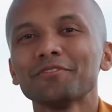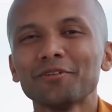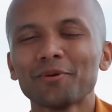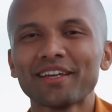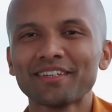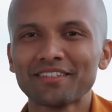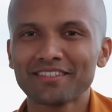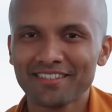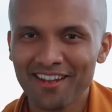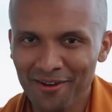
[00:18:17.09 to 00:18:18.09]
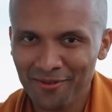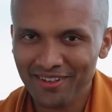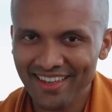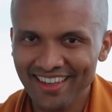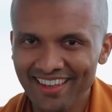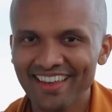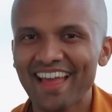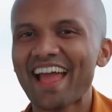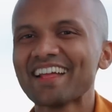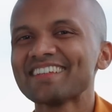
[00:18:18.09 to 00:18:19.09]
do it slowly
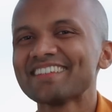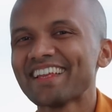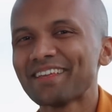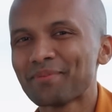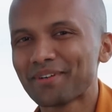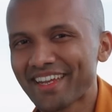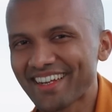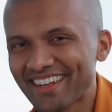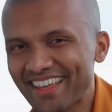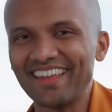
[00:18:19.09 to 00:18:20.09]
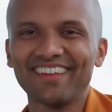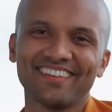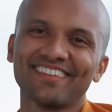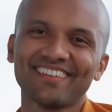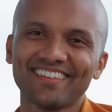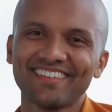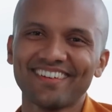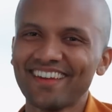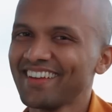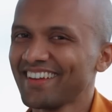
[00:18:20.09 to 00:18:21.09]
and deliberately,
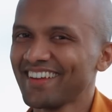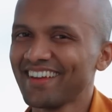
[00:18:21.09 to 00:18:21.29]
right?